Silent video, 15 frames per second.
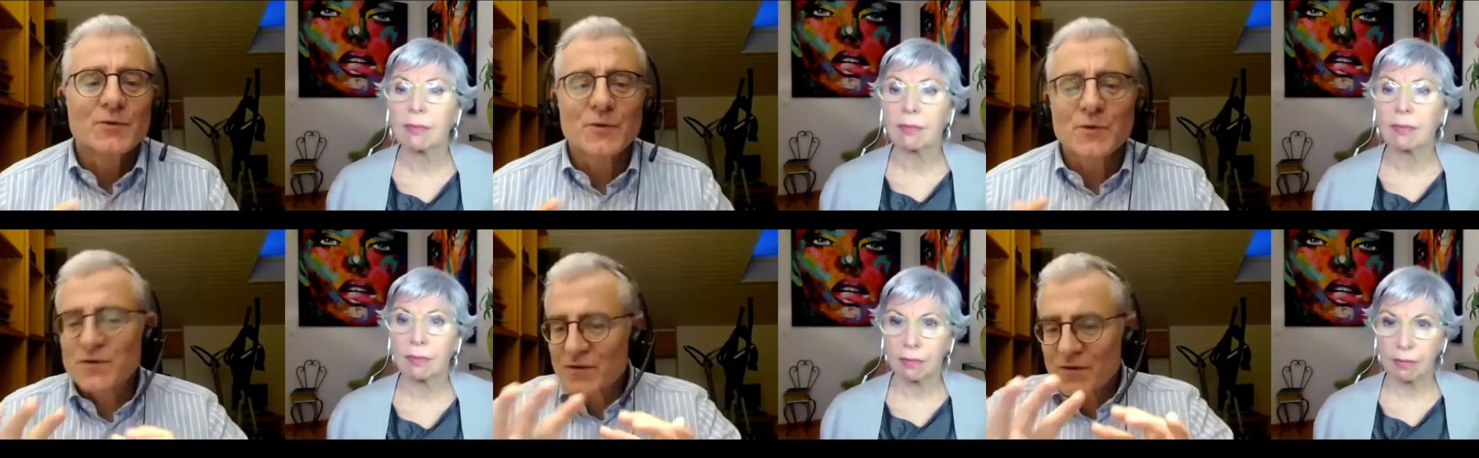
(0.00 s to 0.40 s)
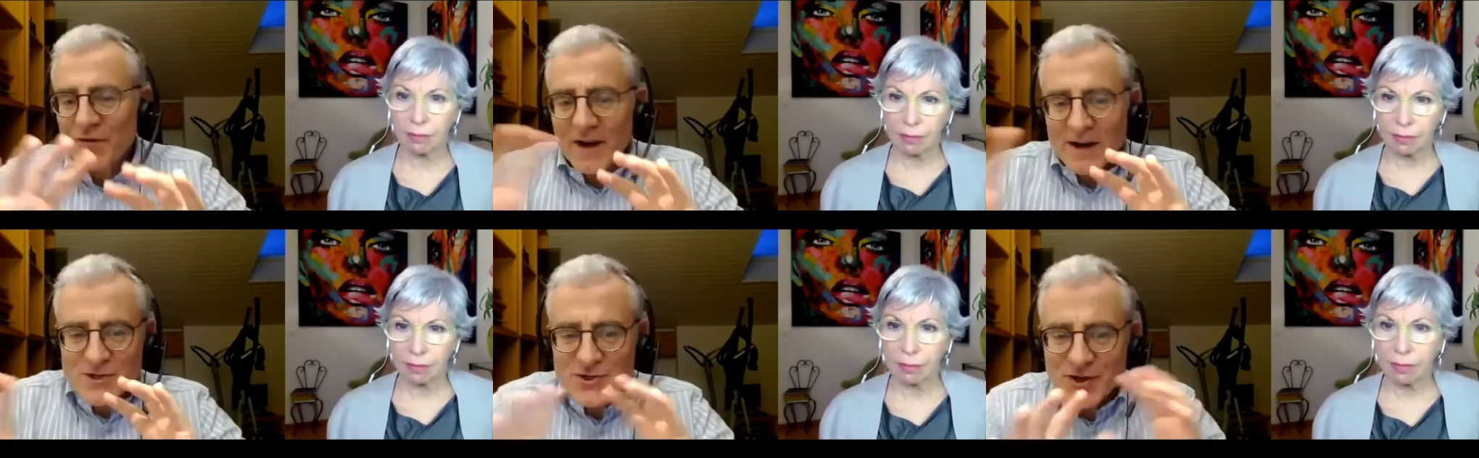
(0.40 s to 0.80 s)
Speaker 1: to
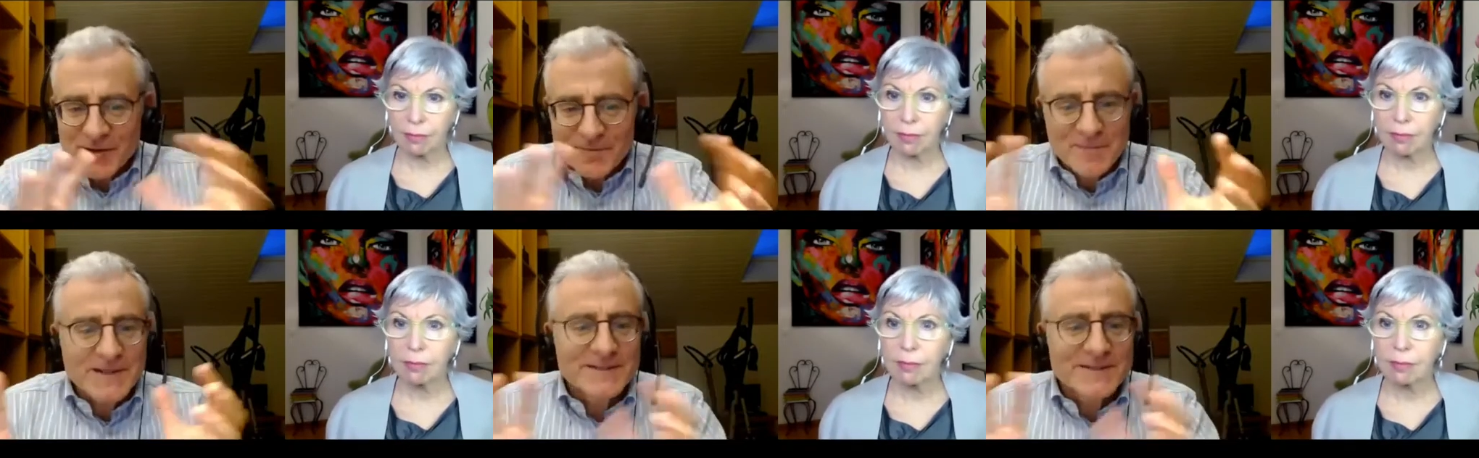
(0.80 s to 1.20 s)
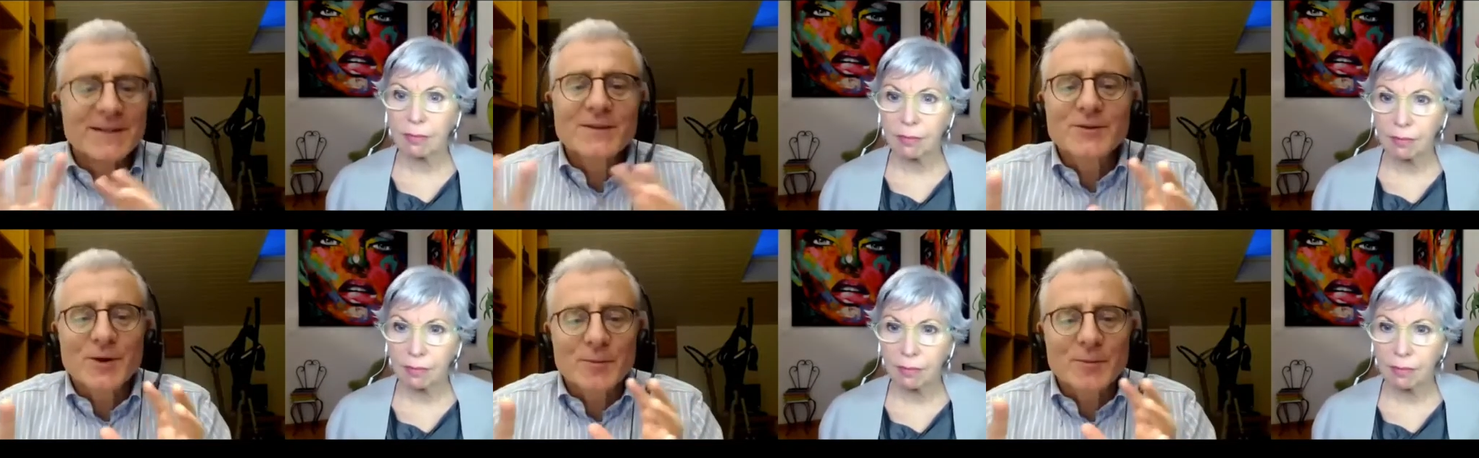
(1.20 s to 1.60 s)
structure a bit
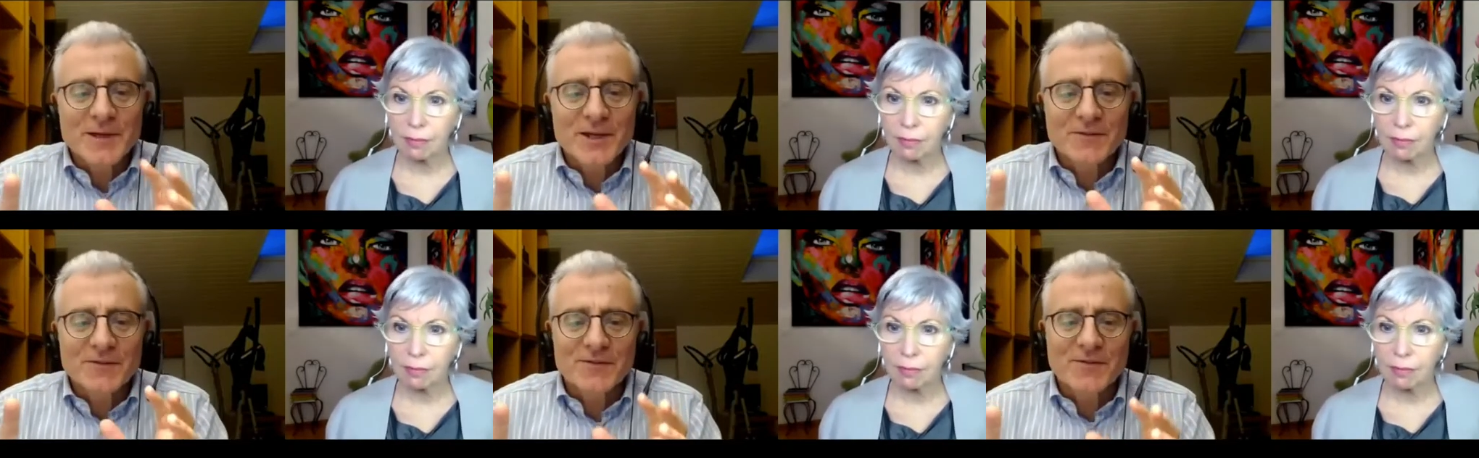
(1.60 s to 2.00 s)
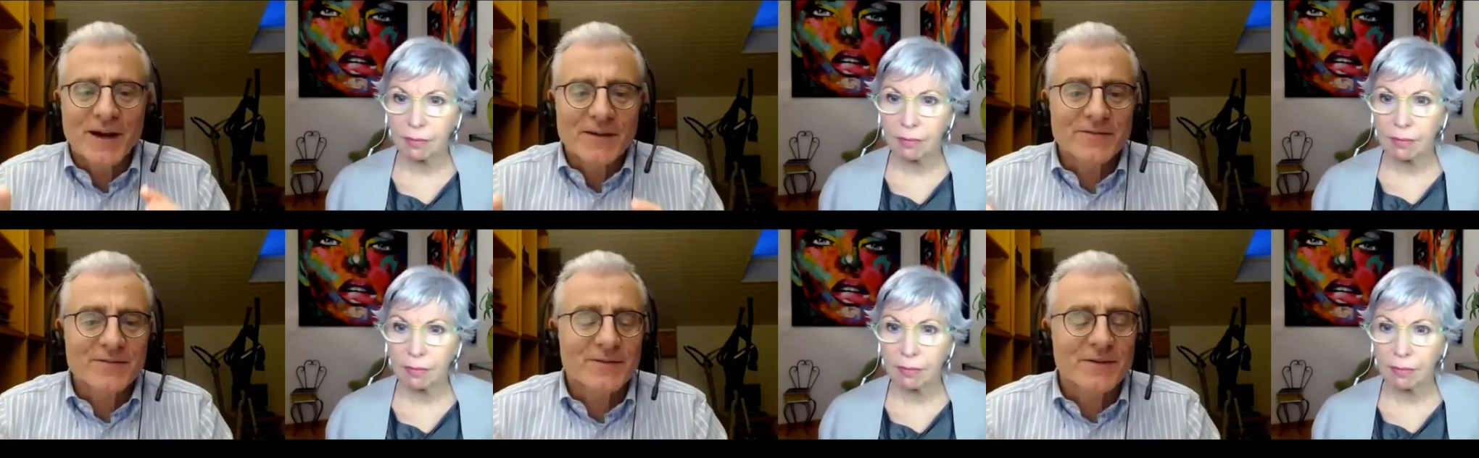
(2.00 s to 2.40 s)
the topic of
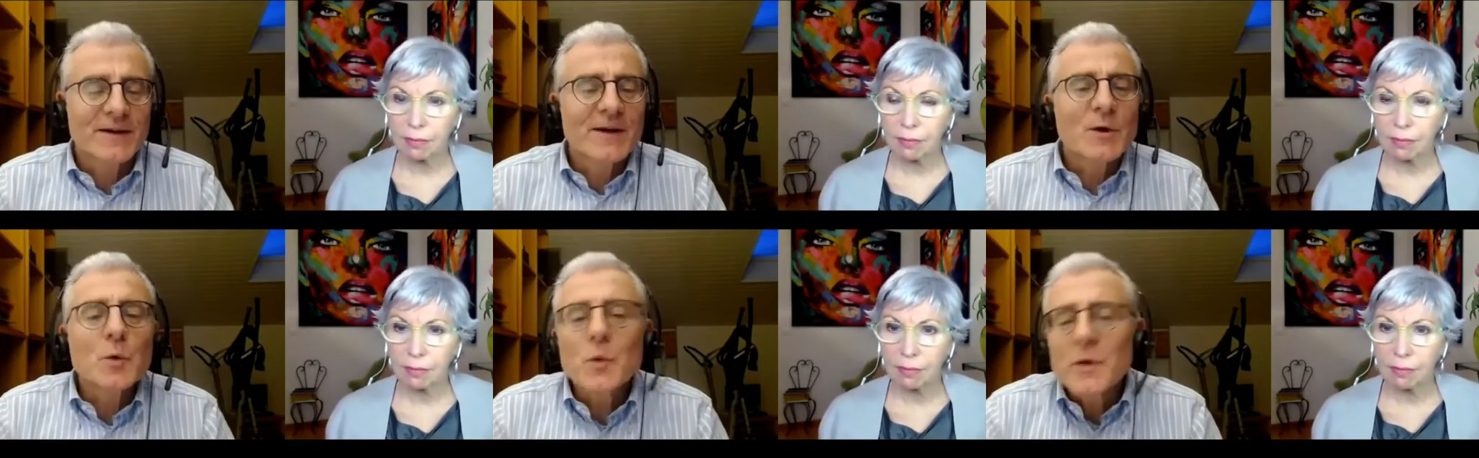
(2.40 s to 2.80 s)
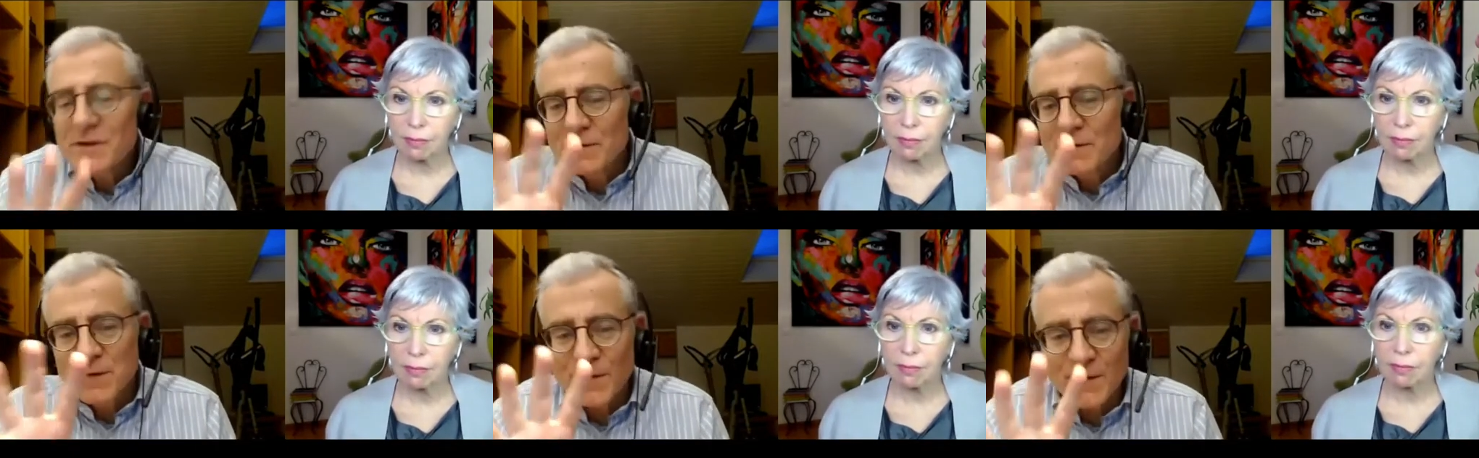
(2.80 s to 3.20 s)
trust
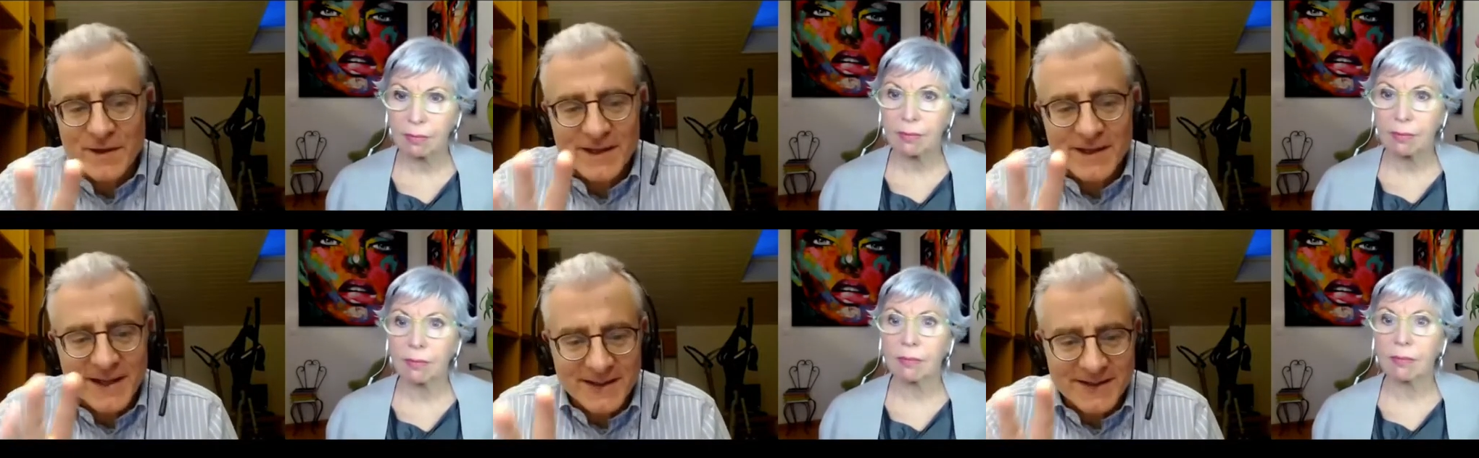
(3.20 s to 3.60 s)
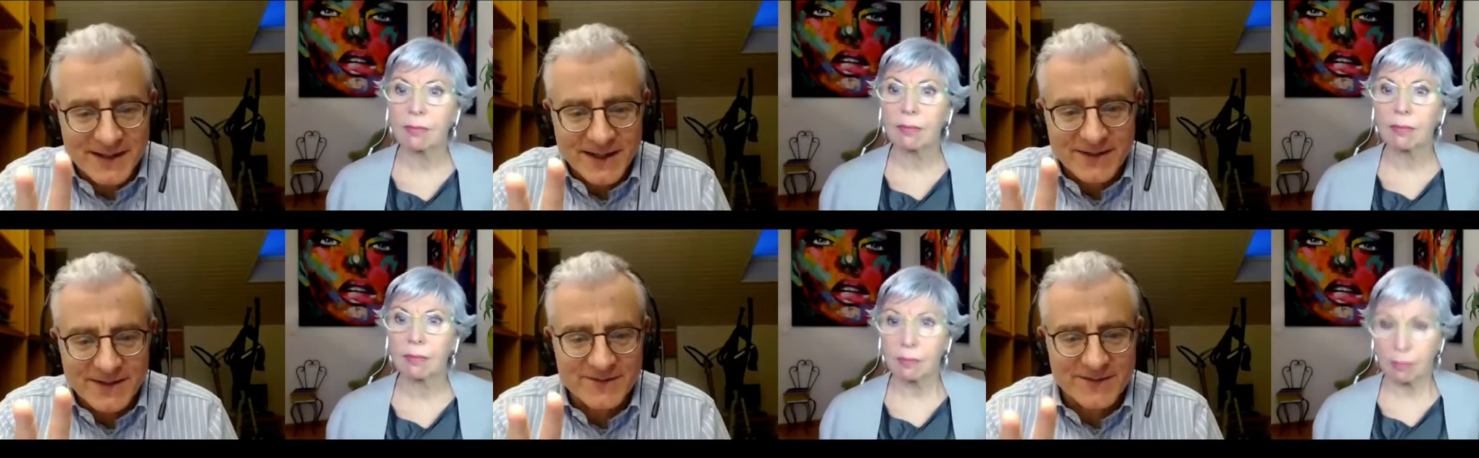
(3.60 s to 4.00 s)
with four key
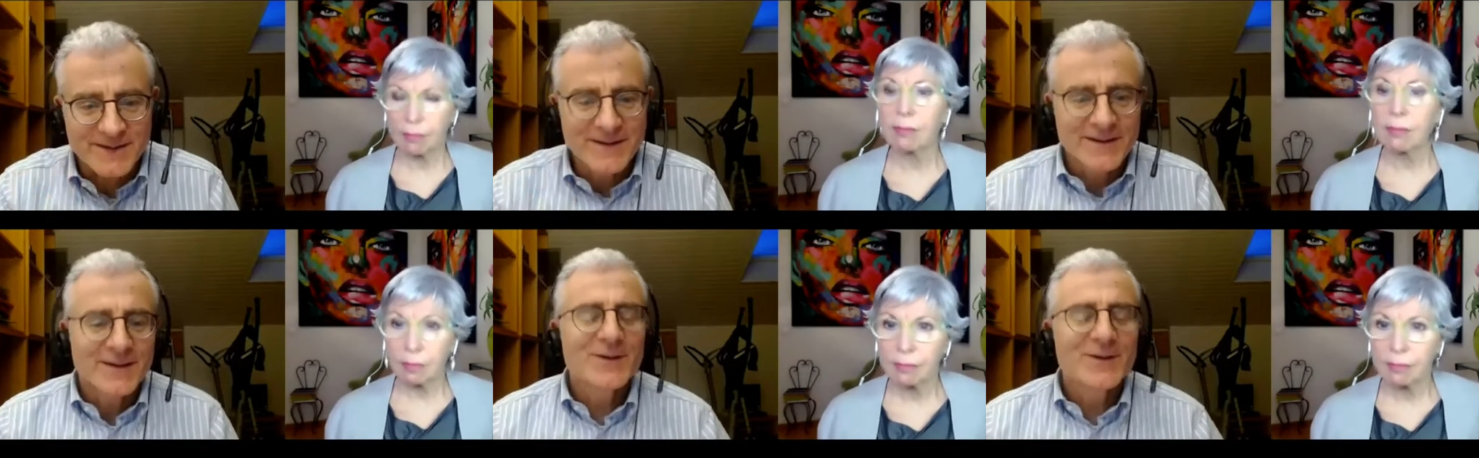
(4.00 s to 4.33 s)
ideas.